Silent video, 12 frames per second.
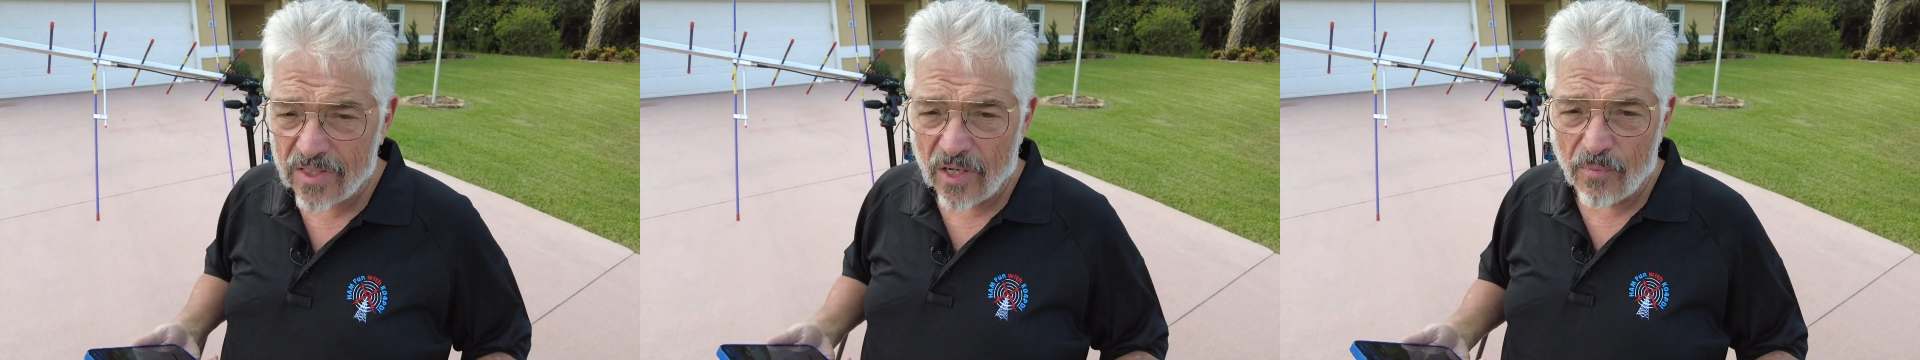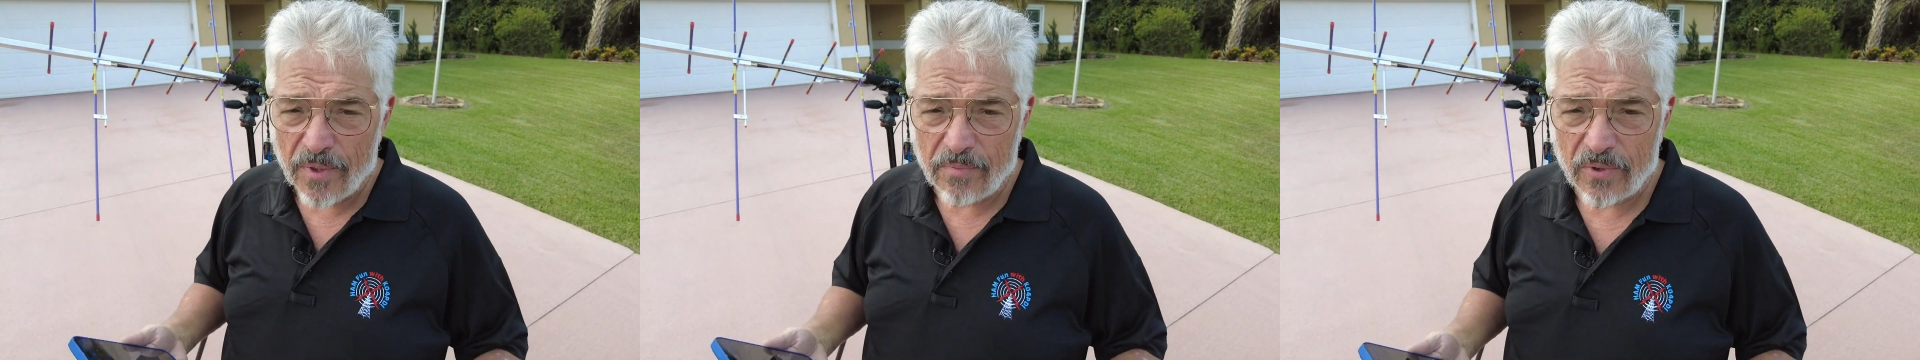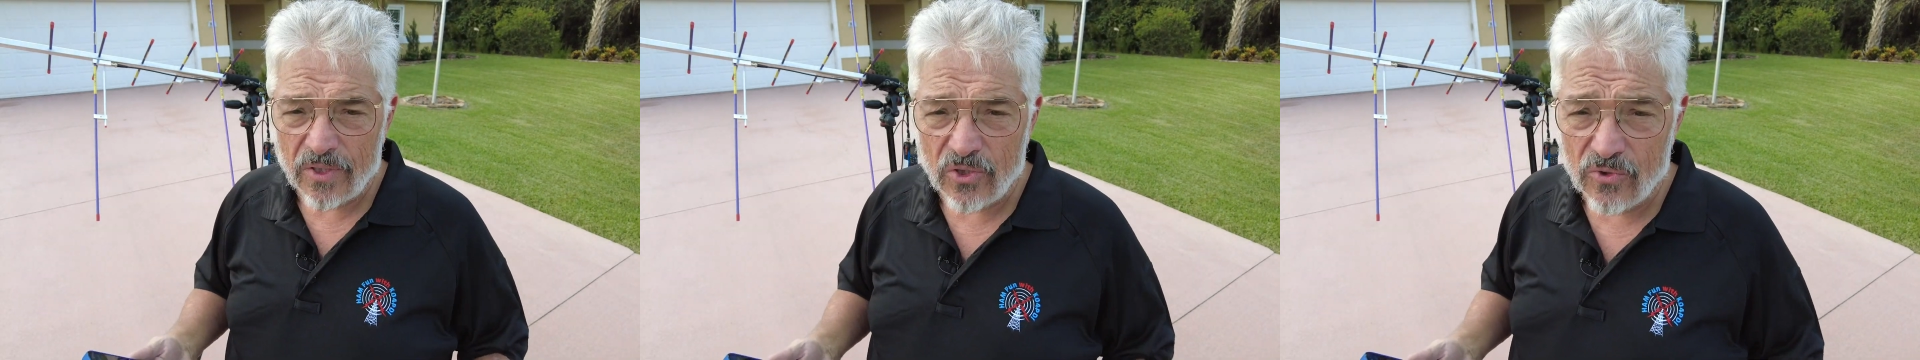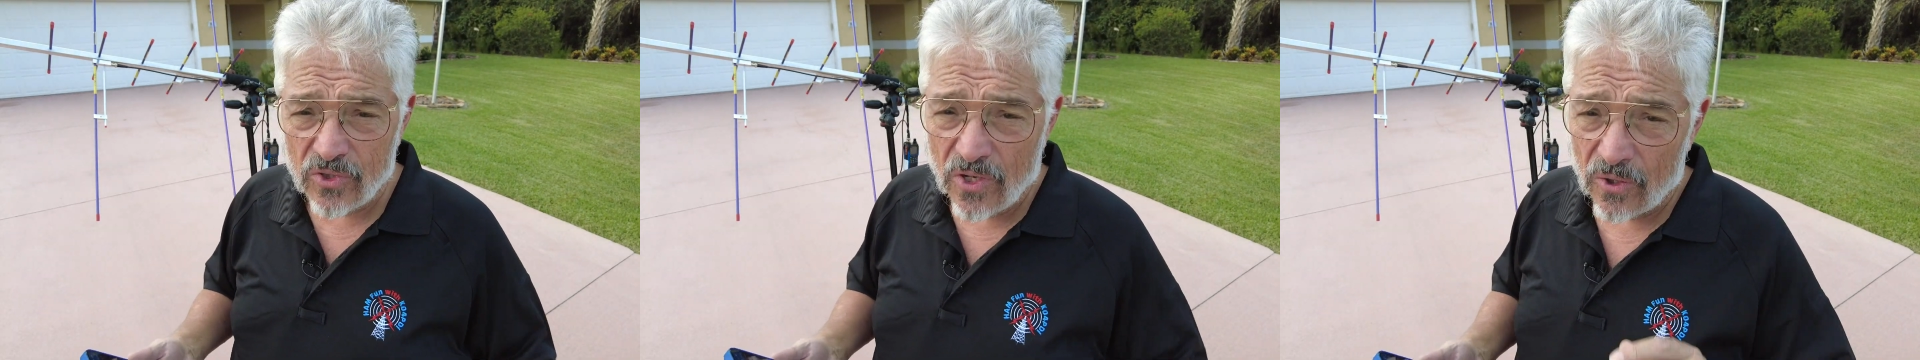tell people to
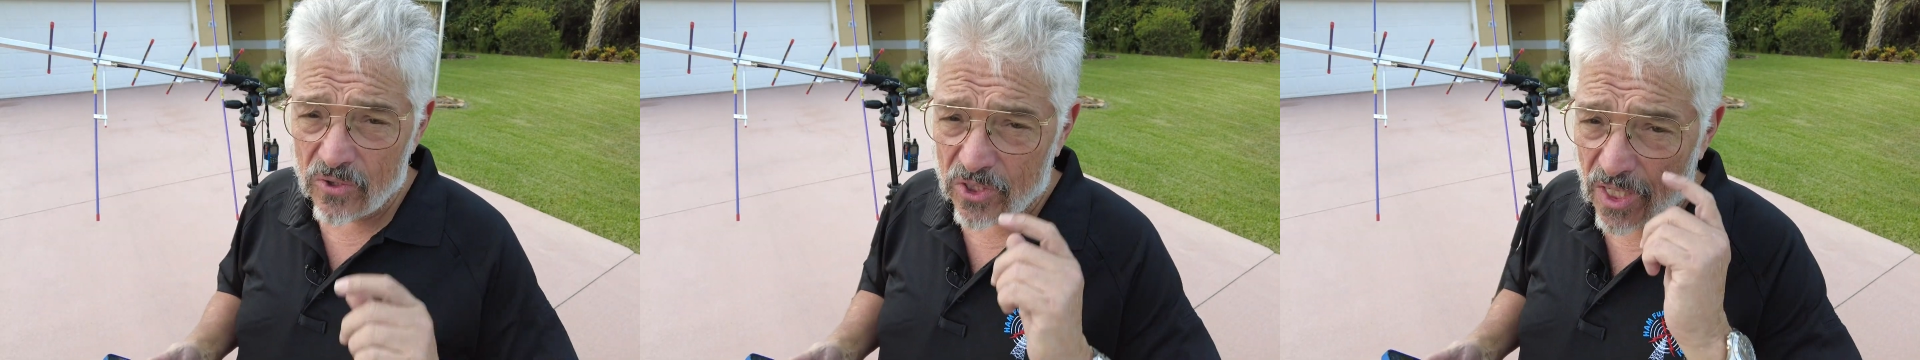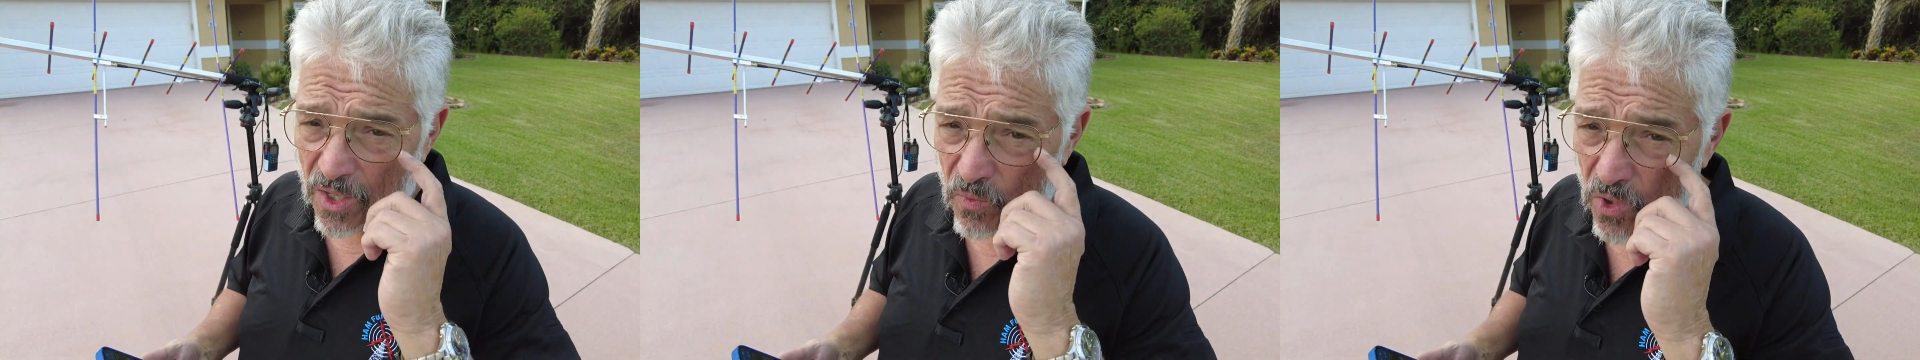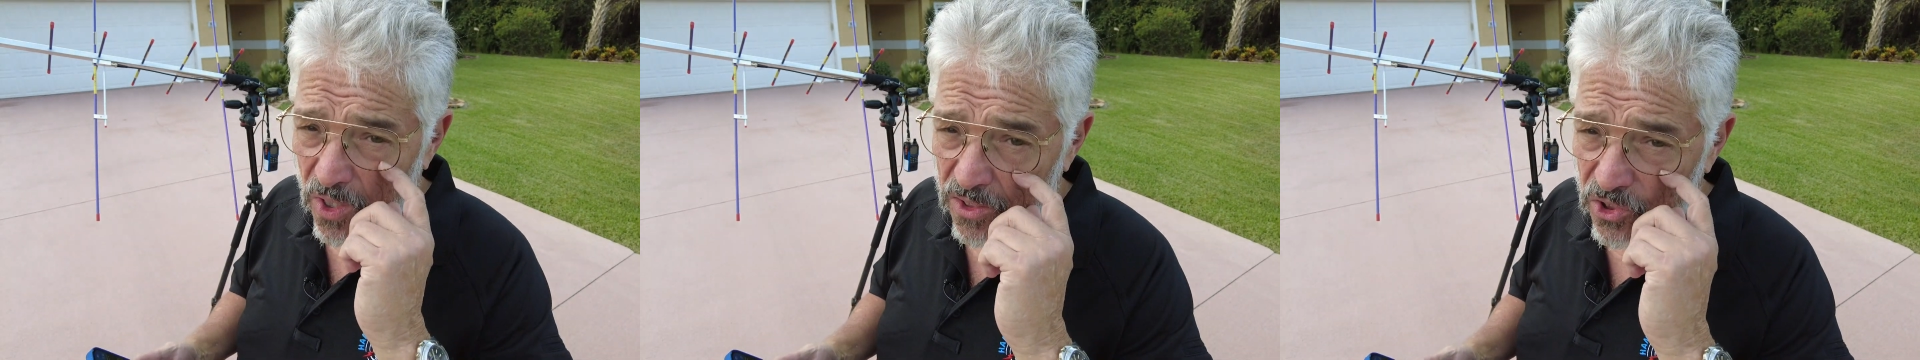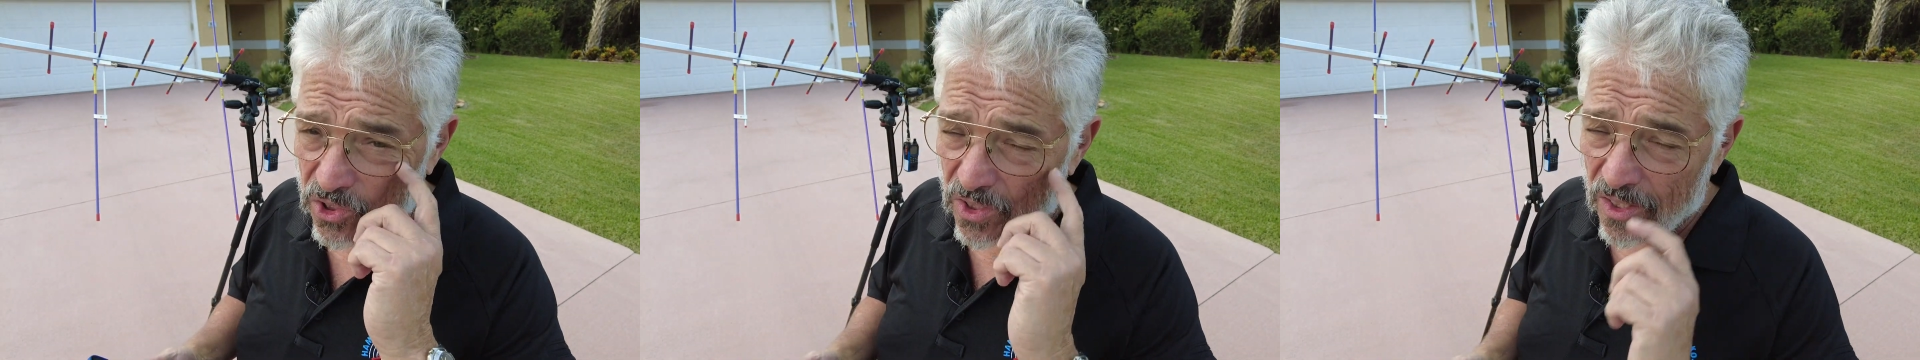use GoSat
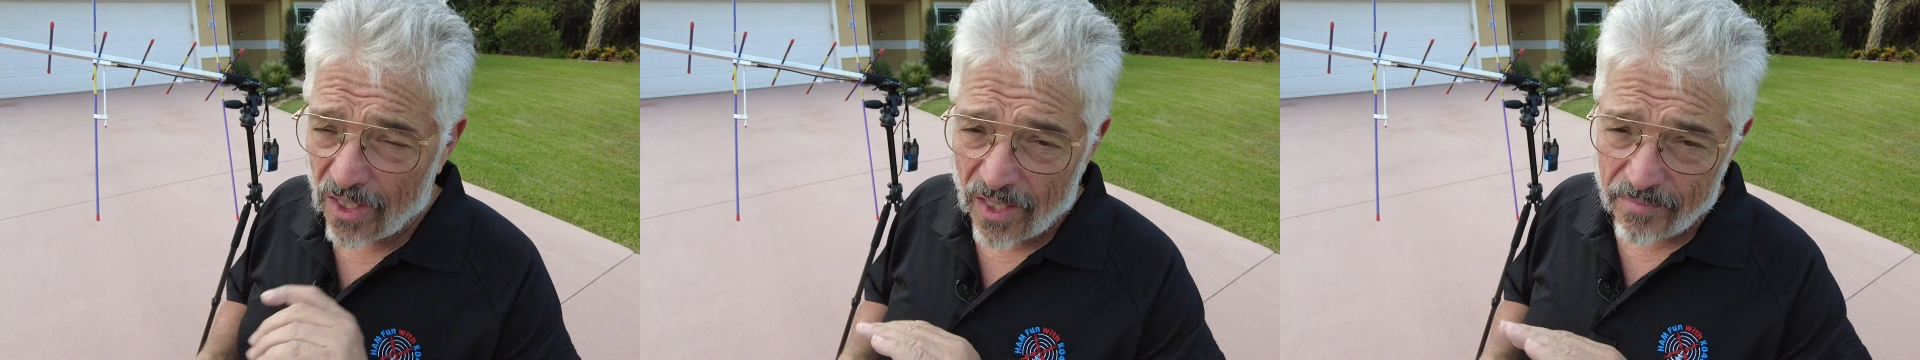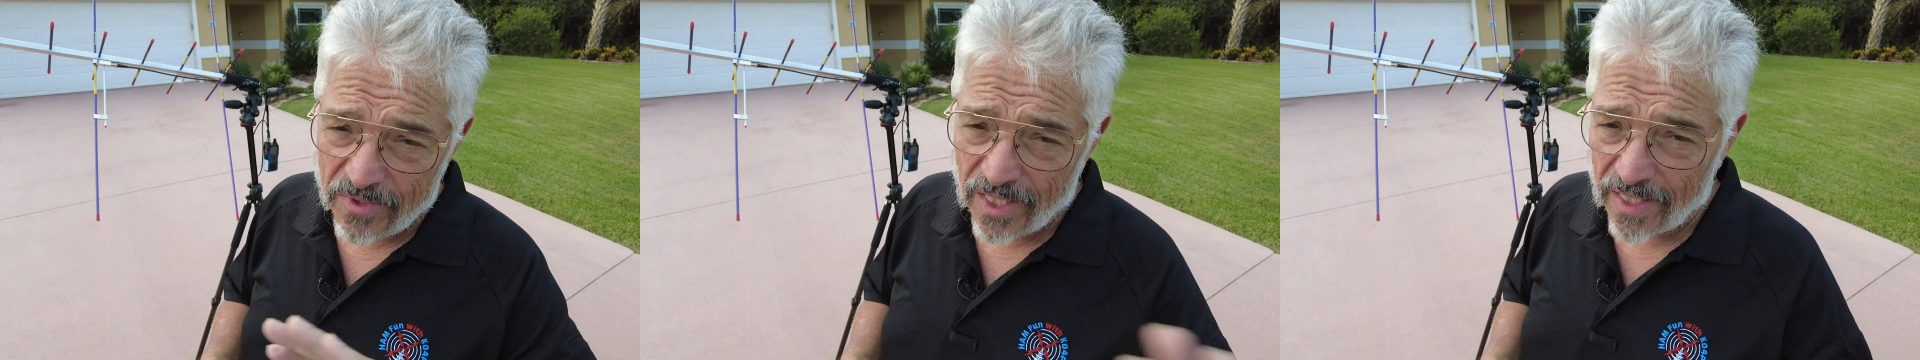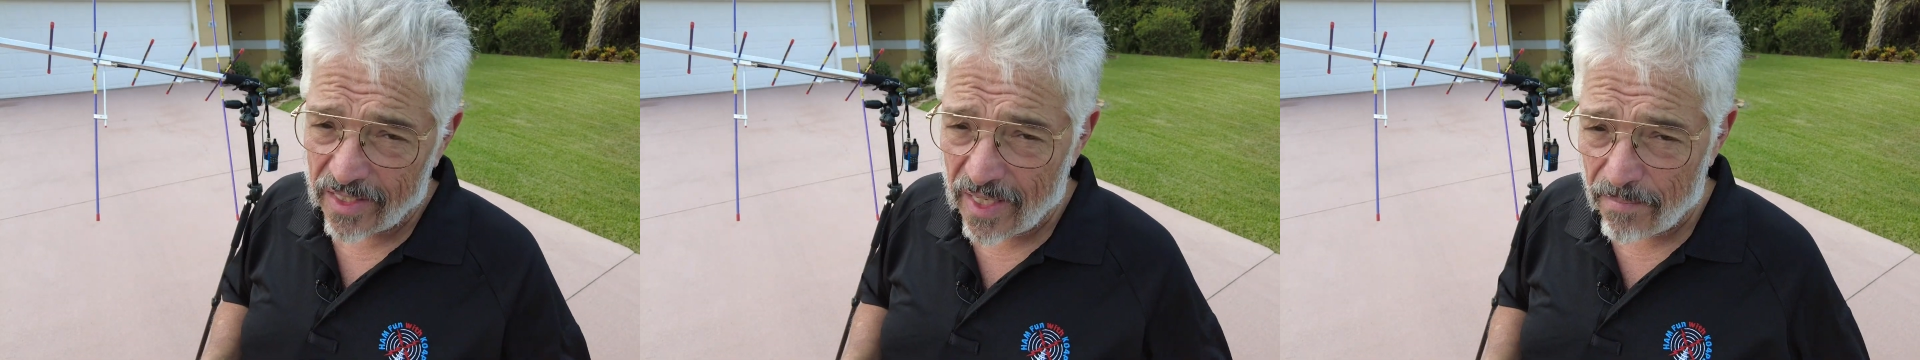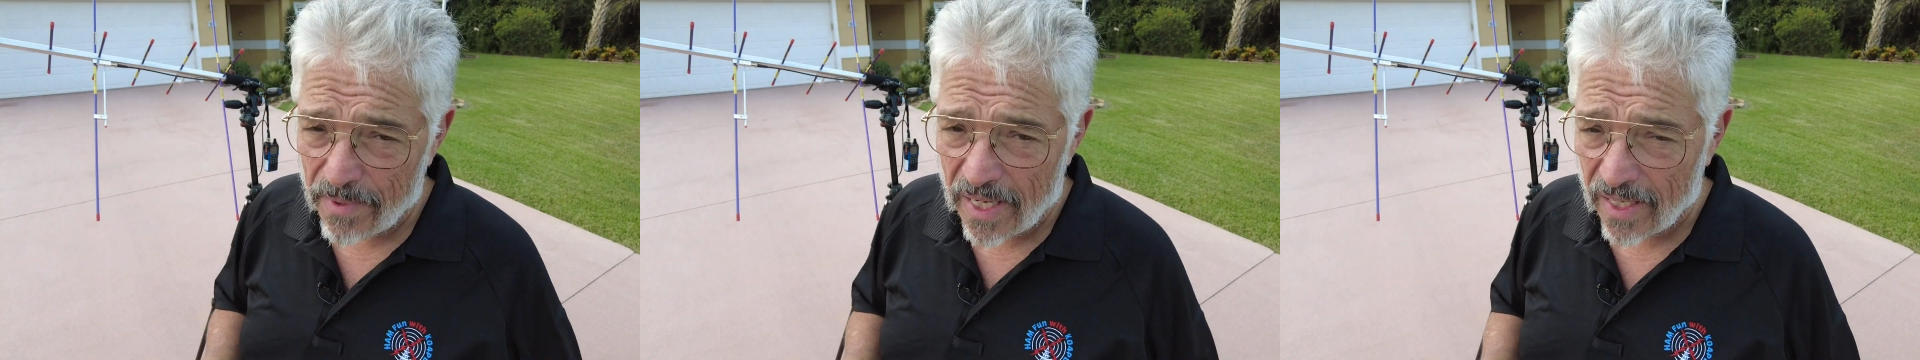Watch. I'm taking
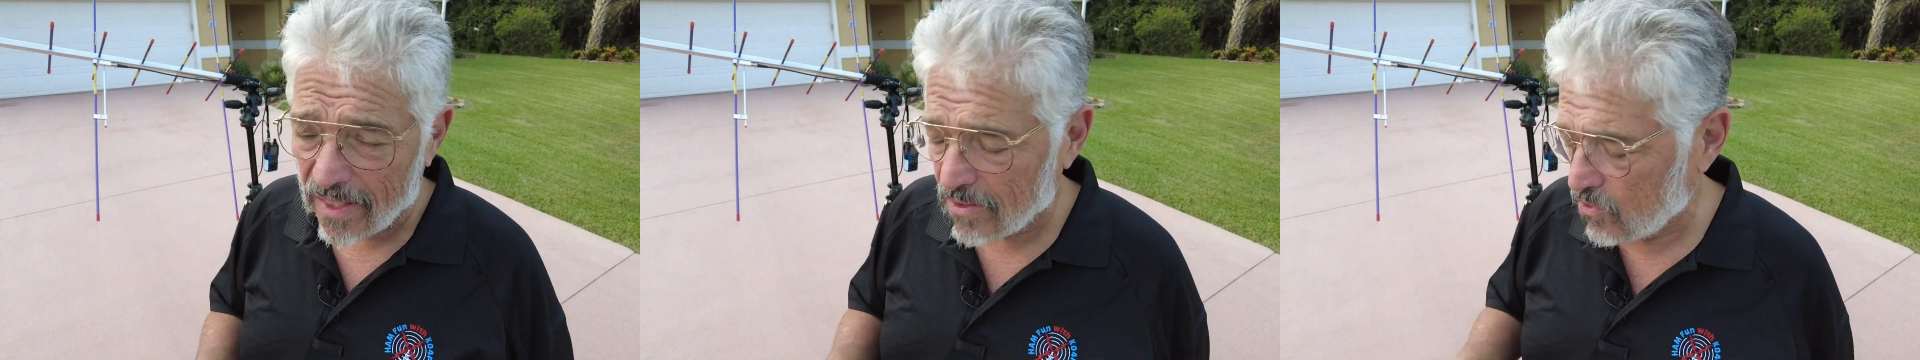that back.